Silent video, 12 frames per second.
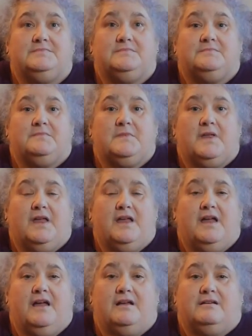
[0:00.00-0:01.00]

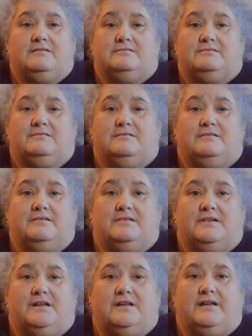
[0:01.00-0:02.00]

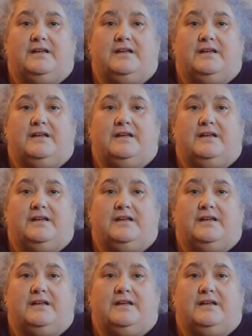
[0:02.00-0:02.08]
Nothing is said.